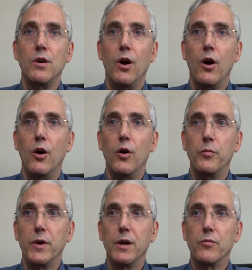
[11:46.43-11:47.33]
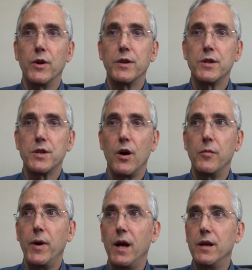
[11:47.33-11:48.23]
are opening with the
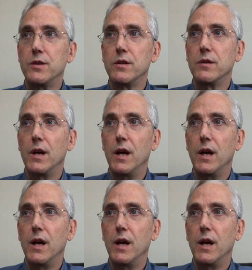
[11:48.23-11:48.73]
start page,